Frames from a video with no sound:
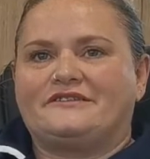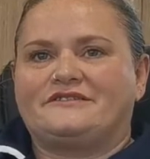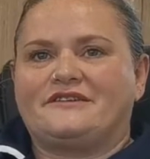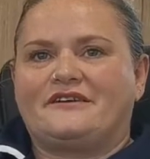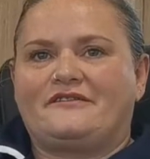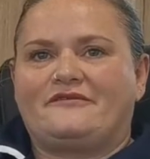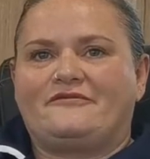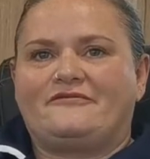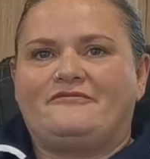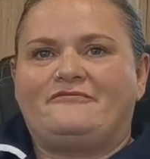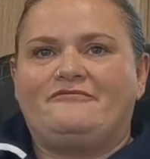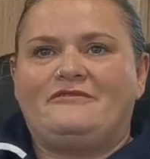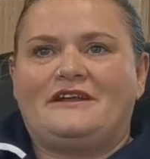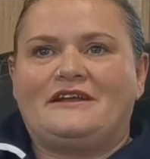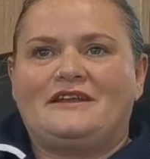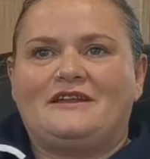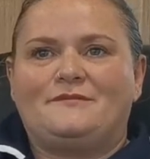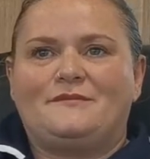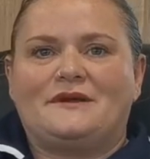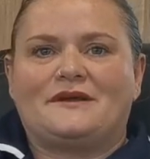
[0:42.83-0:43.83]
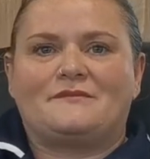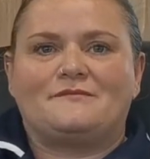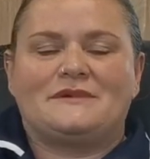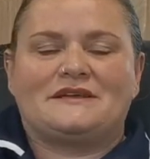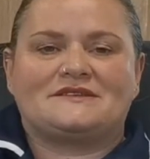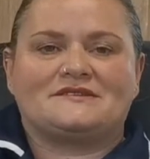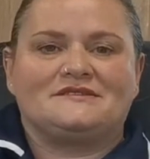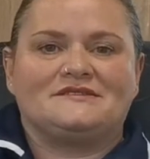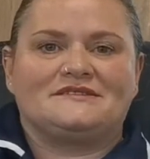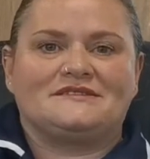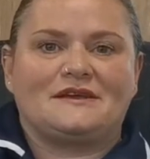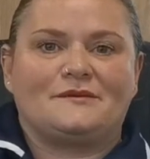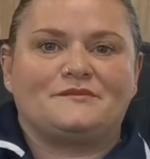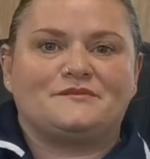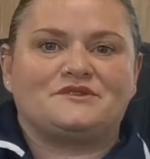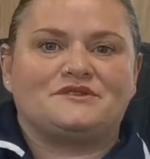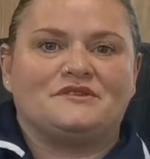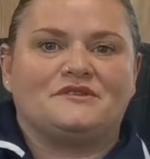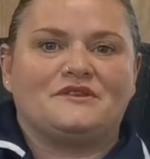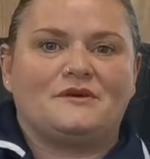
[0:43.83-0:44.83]
there's a really big
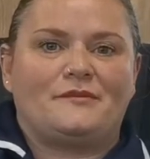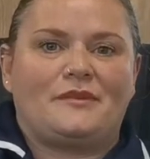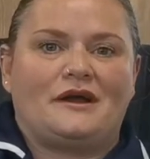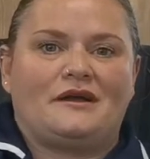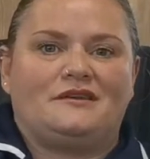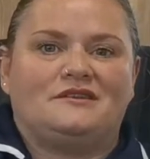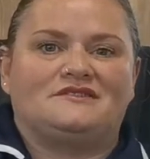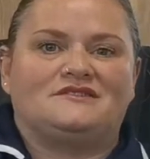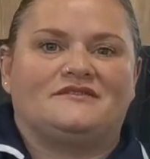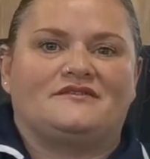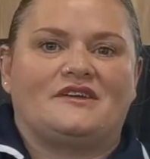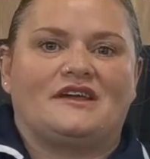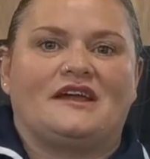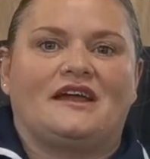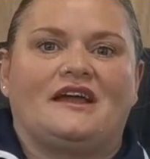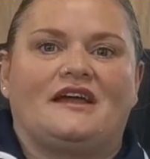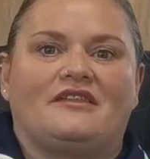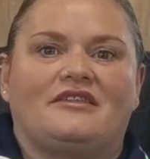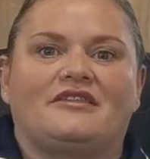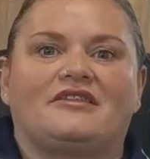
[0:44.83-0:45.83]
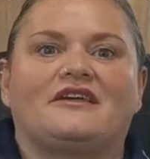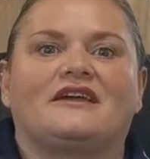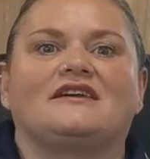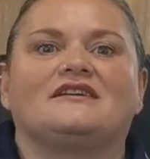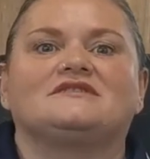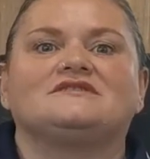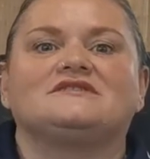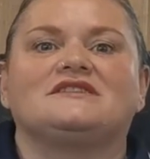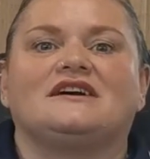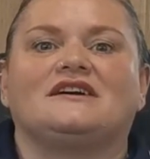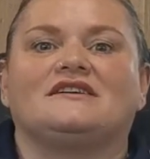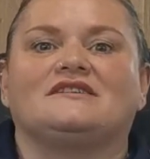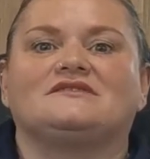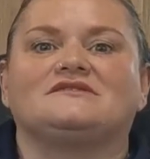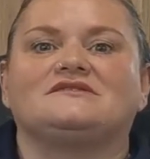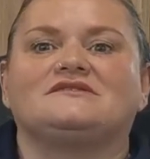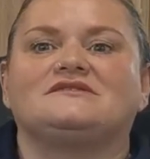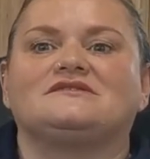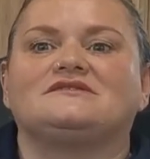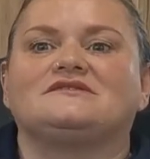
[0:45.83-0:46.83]
misconception that palliative care thinks
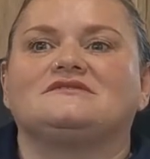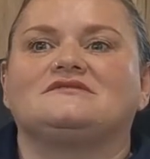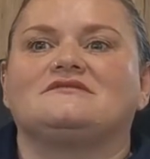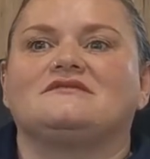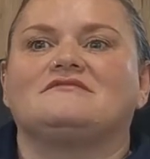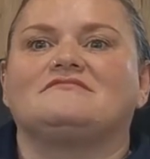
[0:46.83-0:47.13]
that's